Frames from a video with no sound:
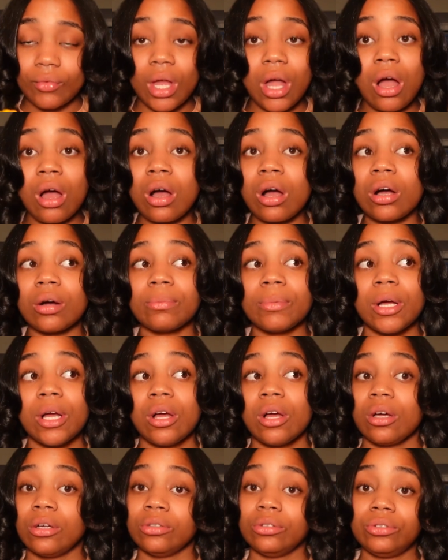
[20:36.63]
Um,
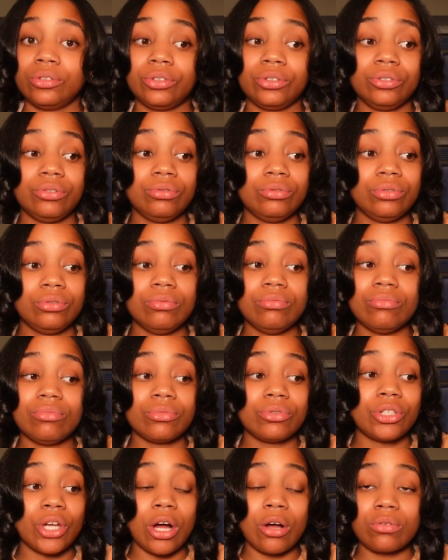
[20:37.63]

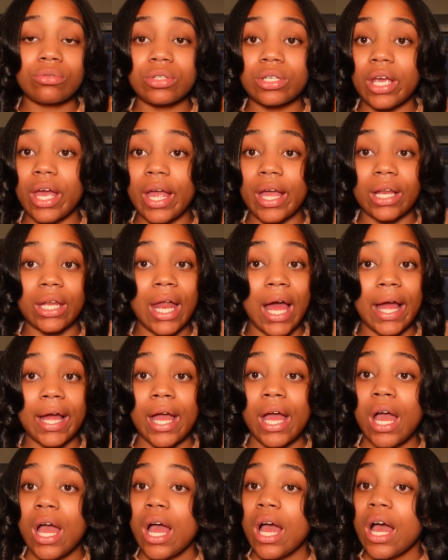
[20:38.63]
don't take like